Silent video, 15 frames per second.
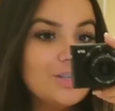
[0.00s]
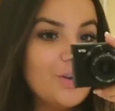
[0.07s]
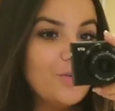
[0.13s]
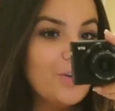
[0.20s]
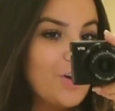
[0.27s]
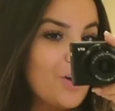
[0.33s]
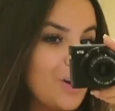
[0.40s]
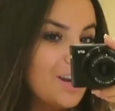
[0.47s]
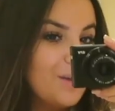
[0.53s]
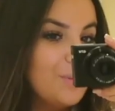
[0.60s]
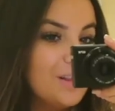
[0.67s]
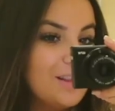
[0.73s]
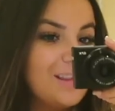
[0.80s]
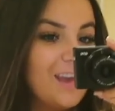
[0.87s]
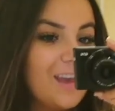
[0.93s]
So we're not going to
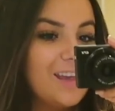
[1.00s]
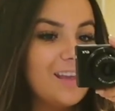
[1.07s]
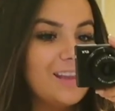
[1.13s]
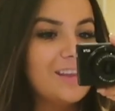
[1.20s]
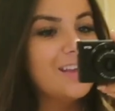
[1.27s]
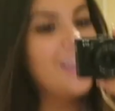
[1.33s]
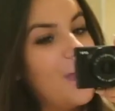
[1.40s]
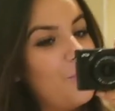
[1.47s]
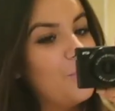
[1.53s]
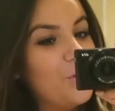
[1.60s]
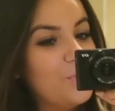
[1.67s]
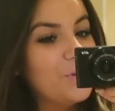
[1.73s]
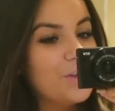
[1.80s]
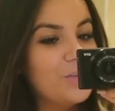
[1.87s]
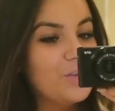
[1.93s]
be taking the
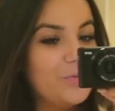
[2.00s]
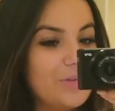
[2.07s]
camera because